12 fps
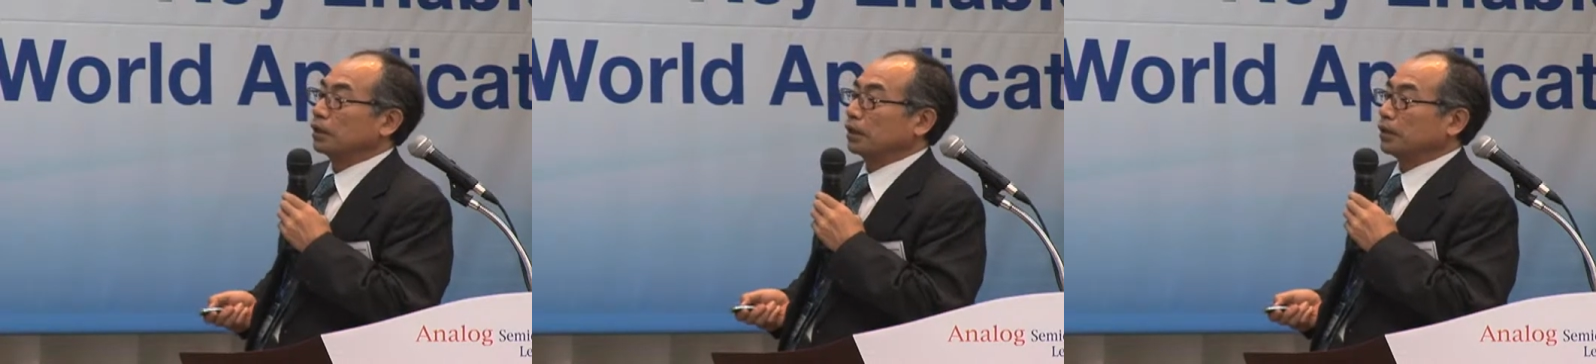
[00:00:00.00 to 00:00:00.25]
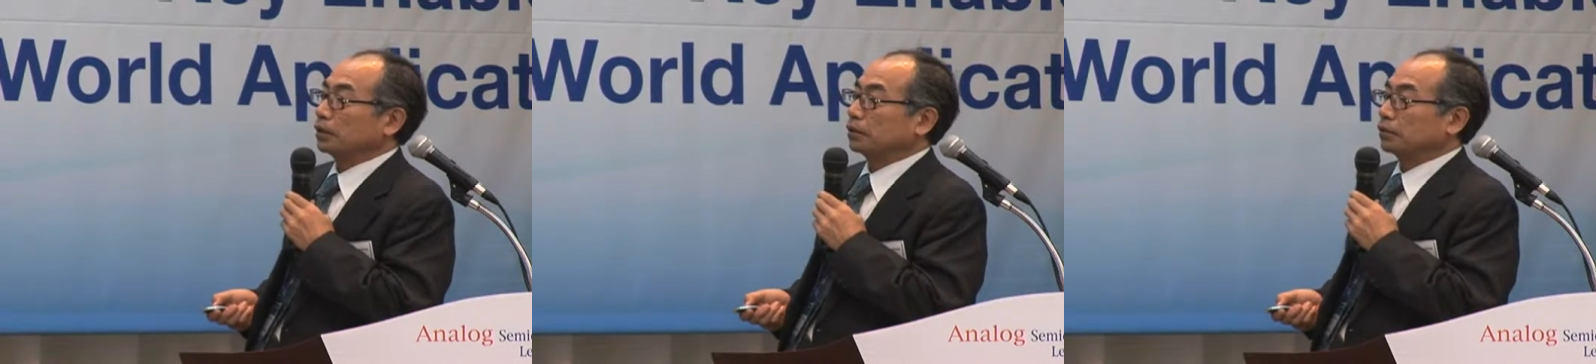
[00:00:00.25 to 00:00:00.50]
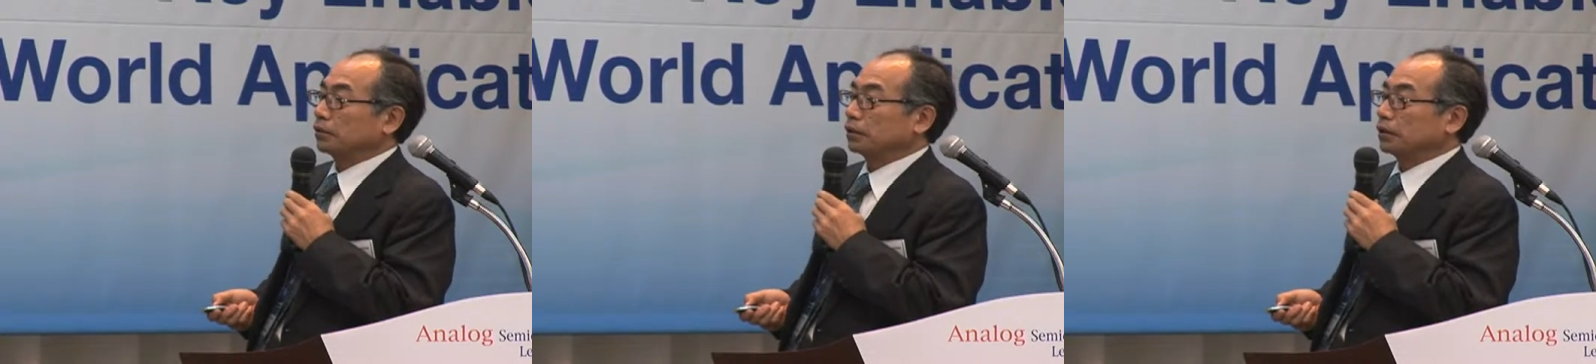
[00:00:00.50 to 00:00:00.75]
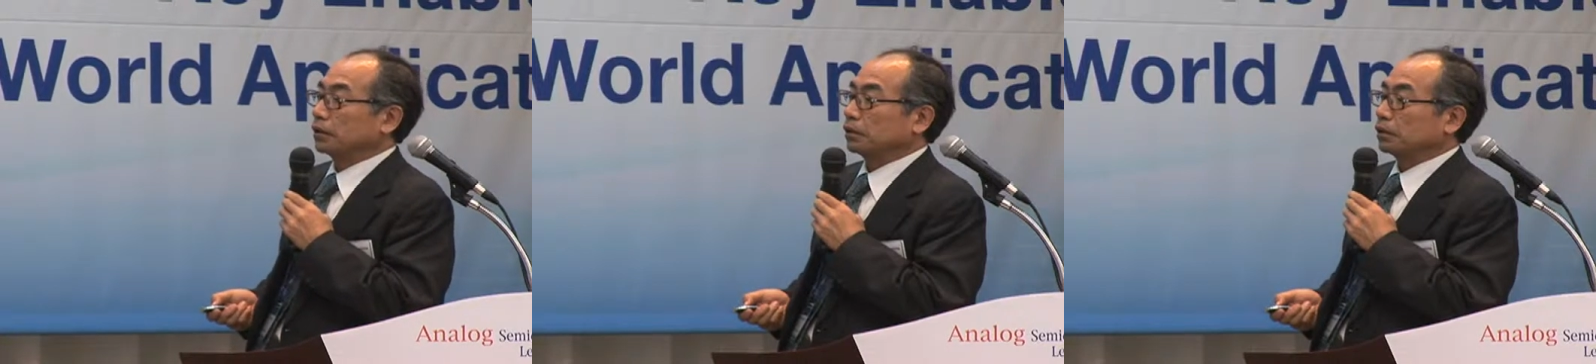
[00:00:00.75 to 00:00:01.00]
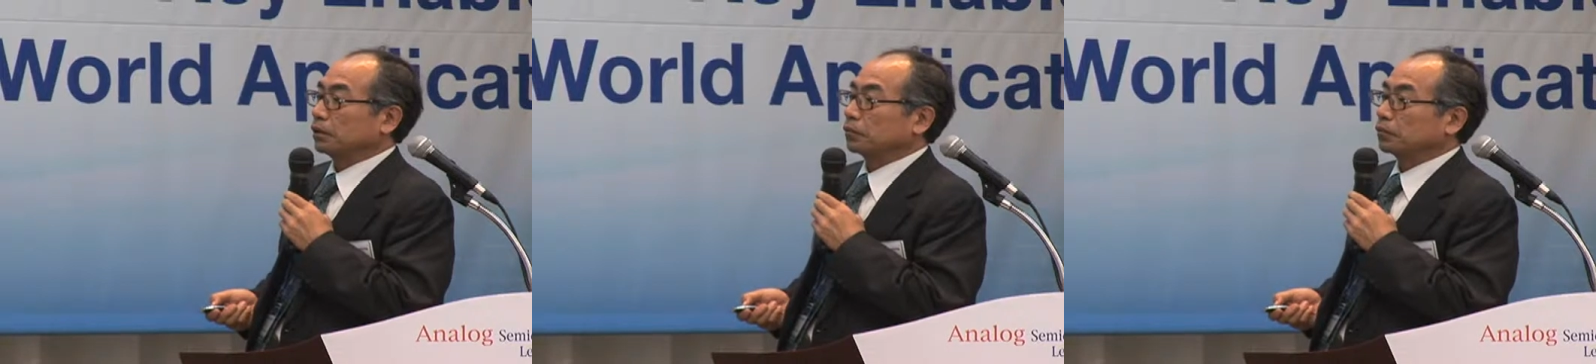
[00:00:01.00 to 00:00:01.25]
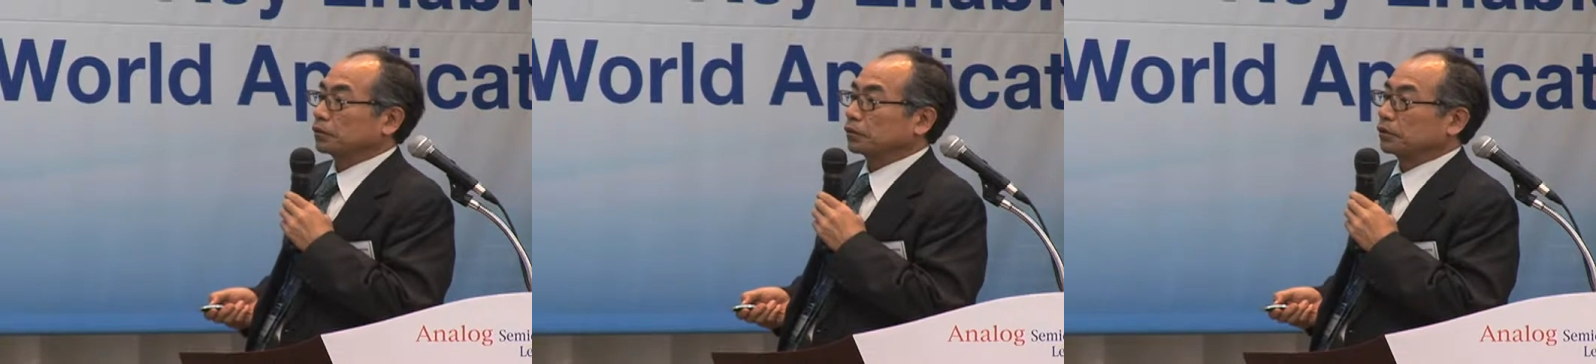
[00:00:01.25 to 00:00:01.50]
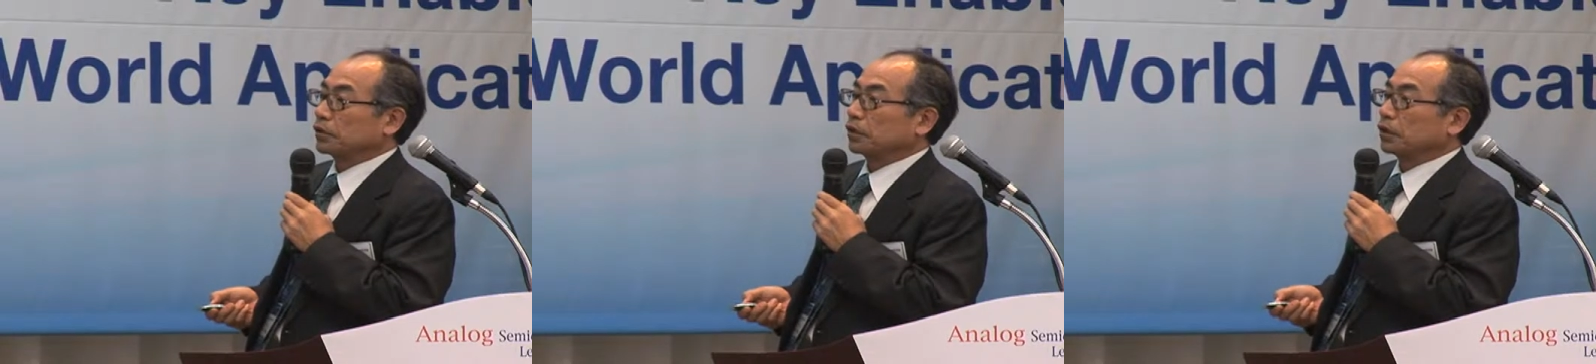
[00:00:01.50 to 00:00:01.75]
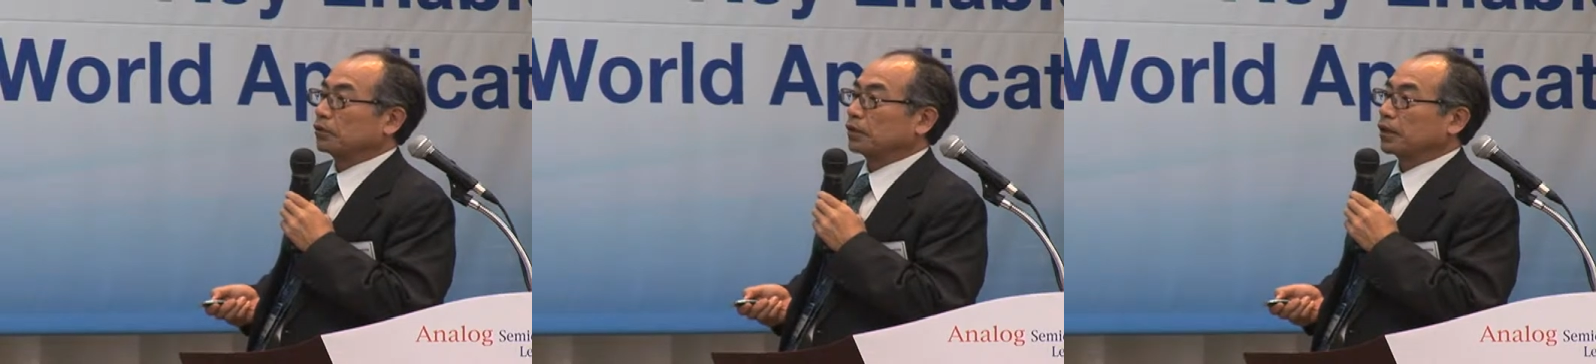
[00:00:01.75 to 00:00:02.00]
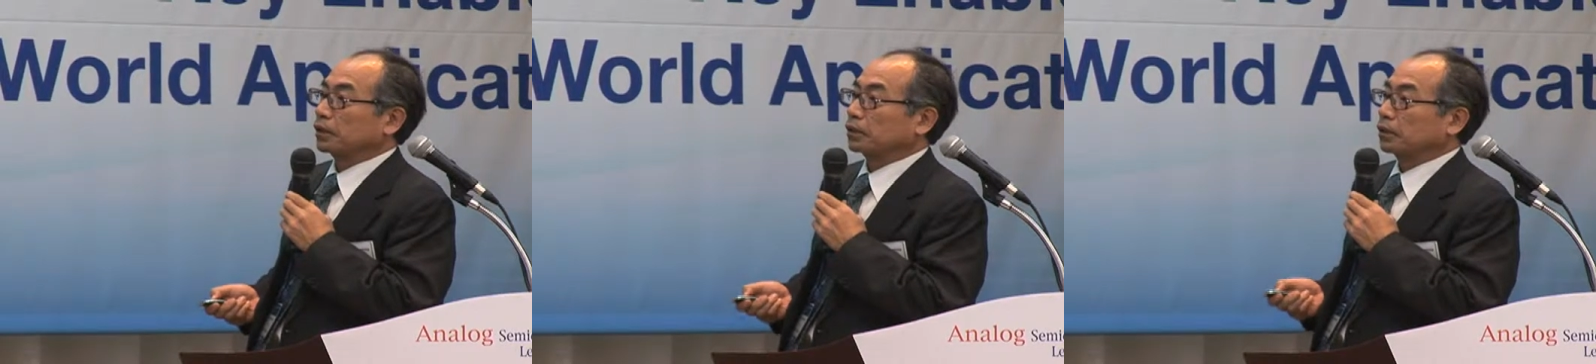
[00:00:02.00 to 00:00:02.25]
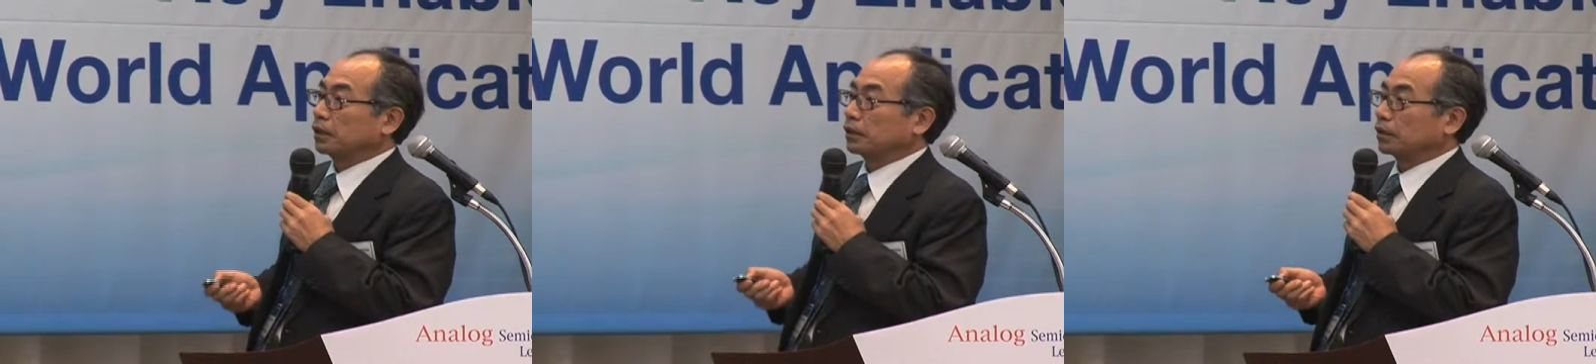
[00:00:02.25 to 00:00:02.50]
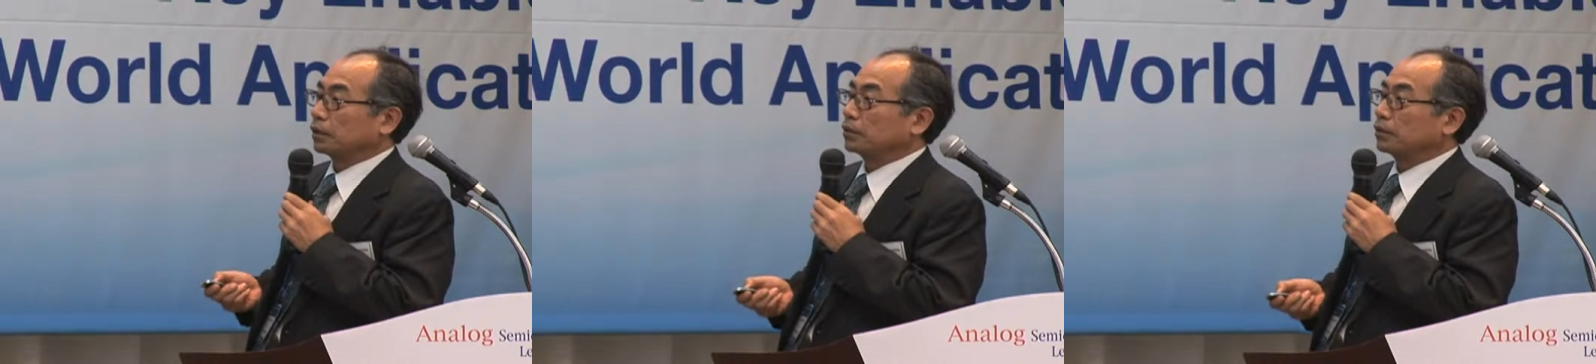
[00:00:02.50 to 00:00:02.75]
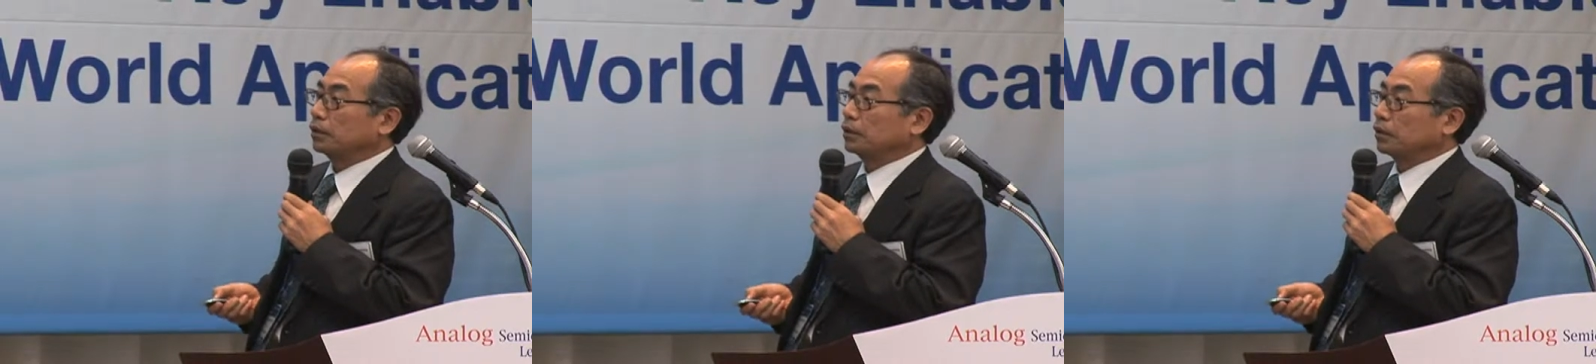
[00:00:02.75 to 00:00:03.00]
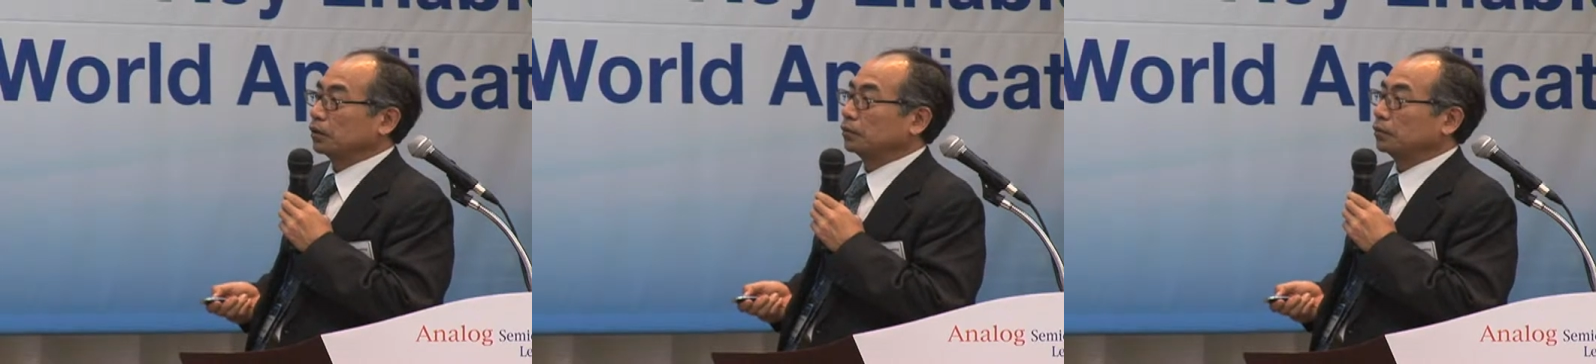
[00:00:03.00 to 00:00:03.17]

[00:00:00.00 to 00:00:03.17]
And this is input signal versus SMD.